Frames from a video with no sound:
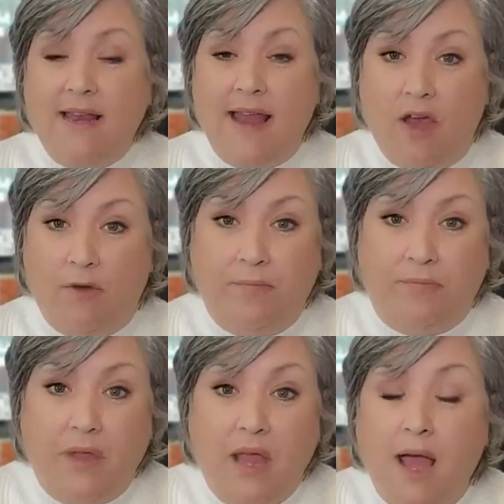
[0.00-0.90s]
Now,
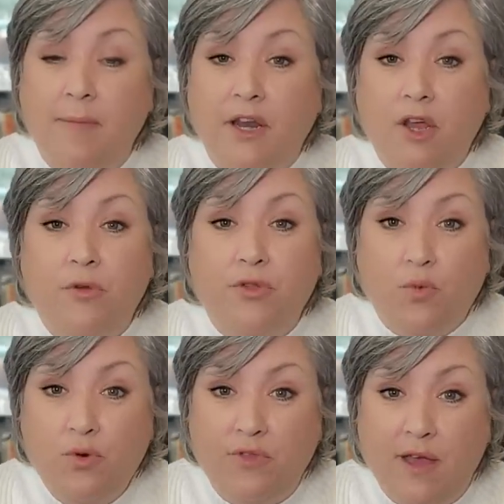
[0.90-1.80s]
I'm going to go
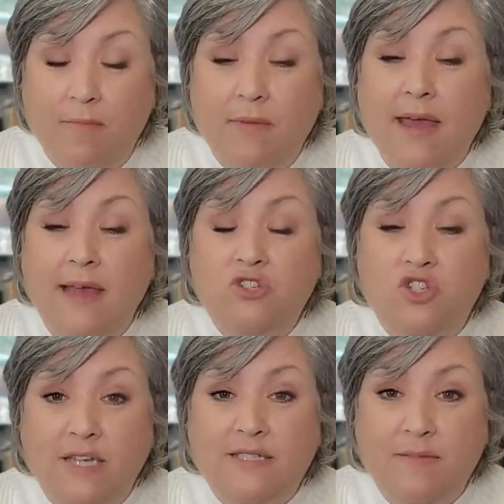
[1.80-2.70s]
through them in
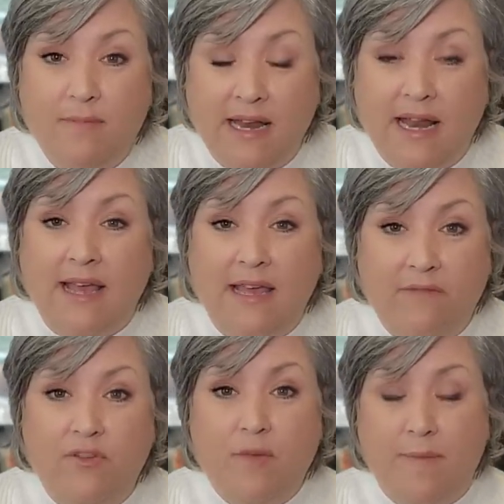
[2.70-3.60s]
just a minute and
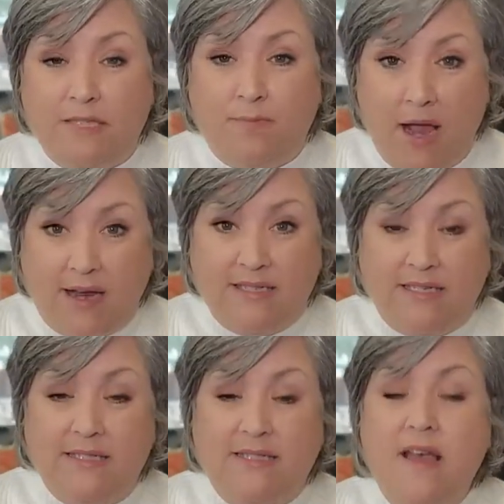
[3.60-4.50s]
give you the best
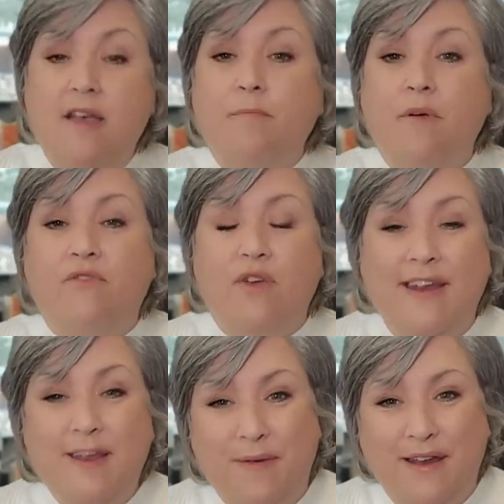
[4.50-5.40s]
practices. But for
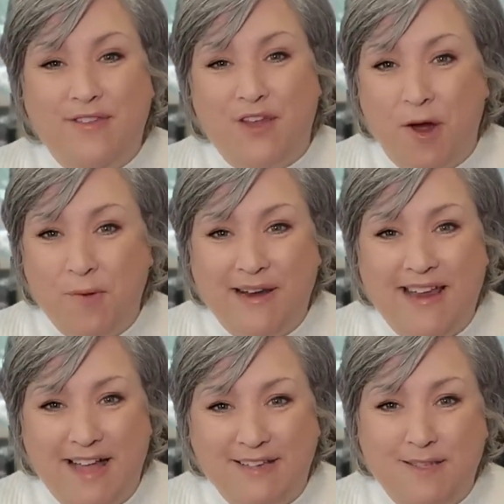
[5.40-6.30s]
anybody that
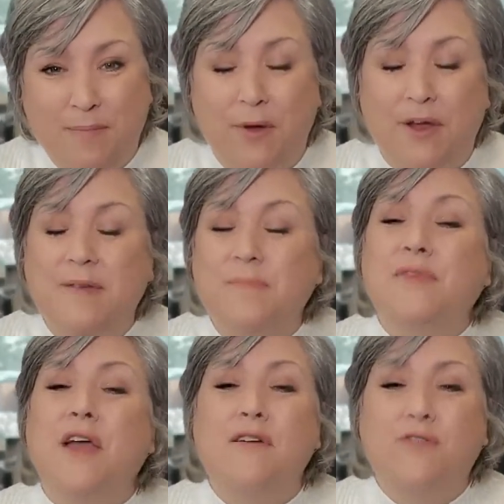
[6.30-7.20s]
already has the book,
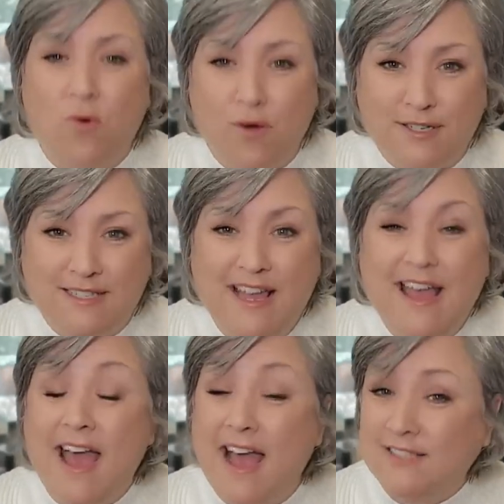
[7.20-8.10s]
of course,
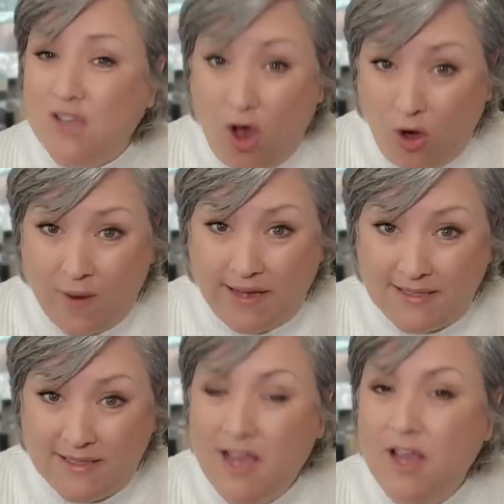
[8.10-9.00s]
as
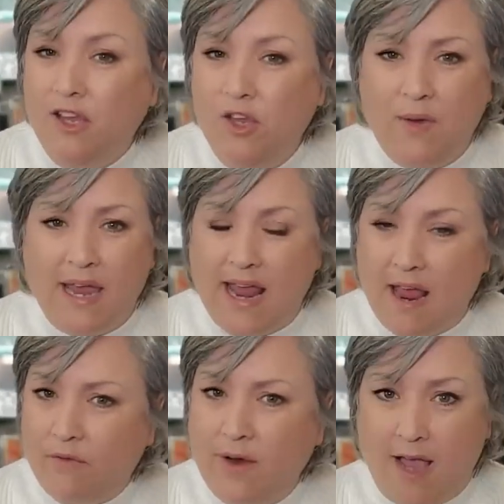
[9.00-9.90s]
always, you get
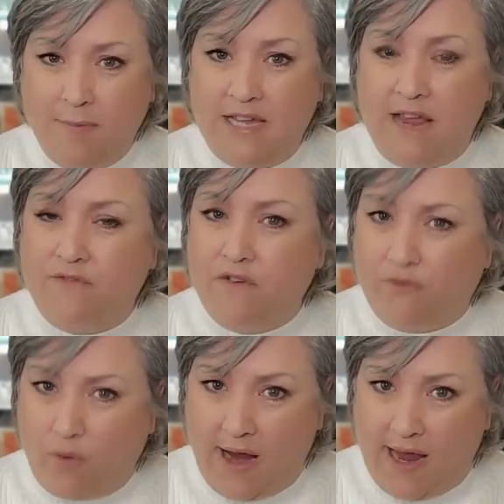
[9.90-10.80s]
every update for
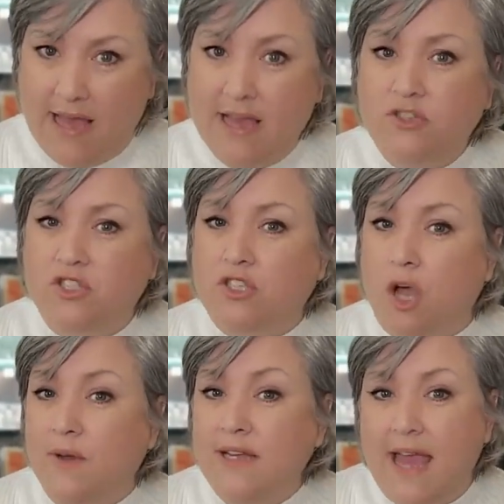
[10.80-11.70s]
free. Just
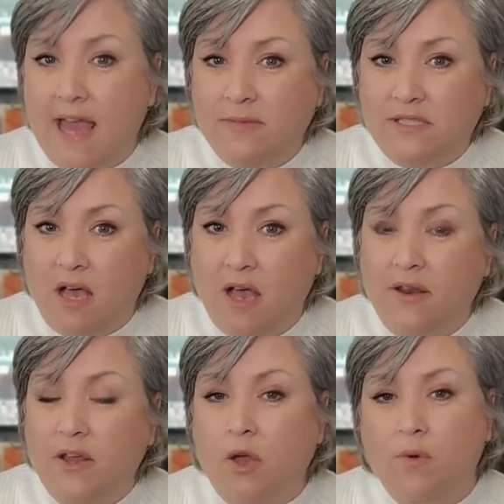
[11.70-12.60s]
go into
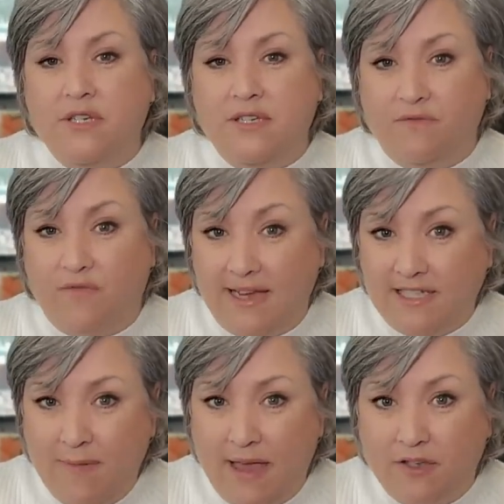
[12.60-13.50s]
Amazon, go into
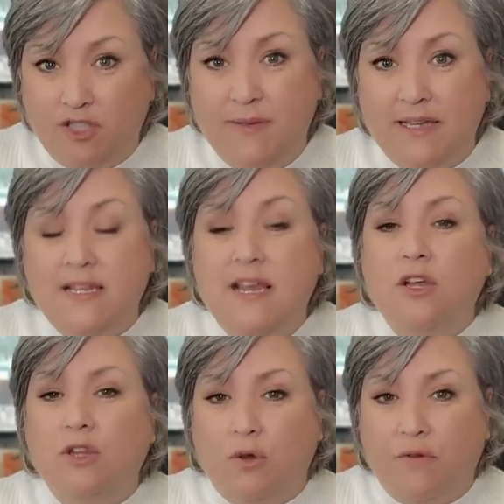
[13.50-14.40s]
device management,
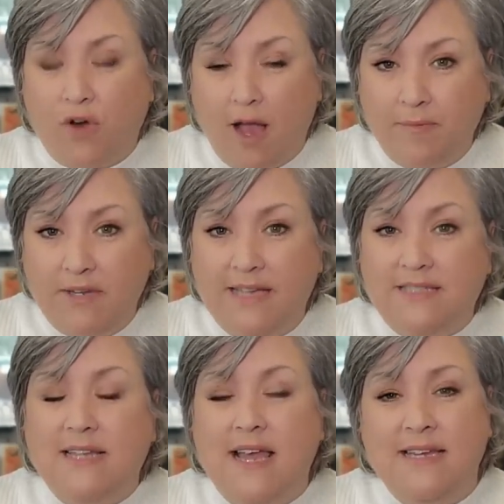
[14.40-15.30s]
look for
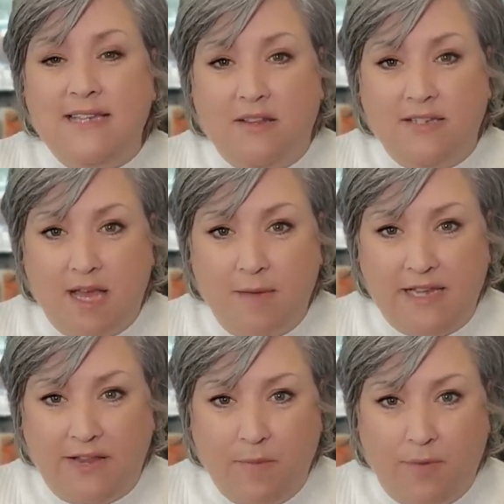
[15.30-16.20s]
updates and tell it to
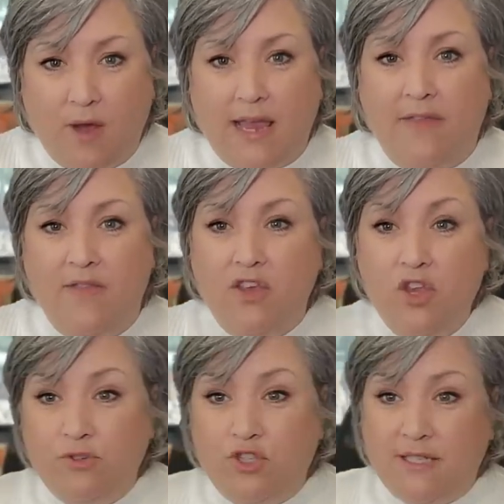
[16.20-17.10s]
update the book. And
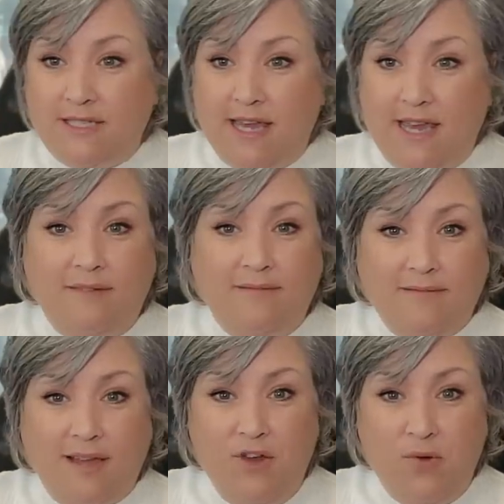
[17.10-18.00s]
then you should see
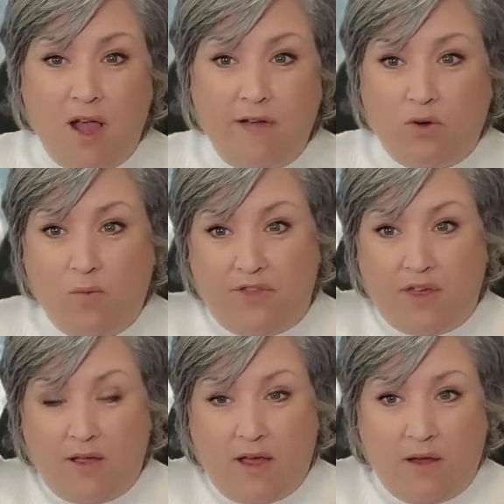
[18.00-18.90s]
a new cover with
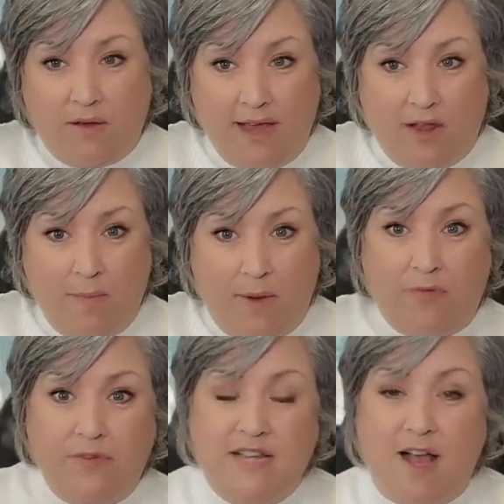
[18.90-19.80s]
a yellow
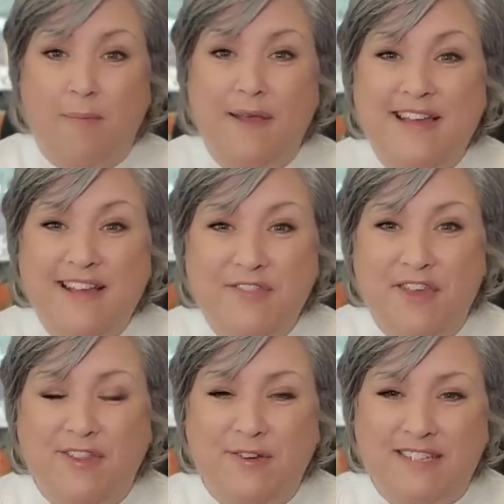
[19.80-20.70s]
bar at the top
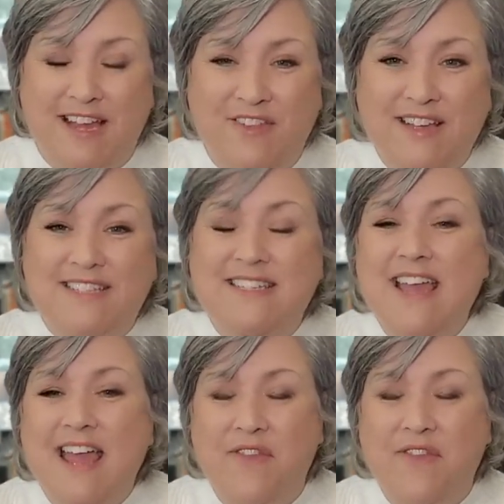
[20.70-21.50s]
that looks like this.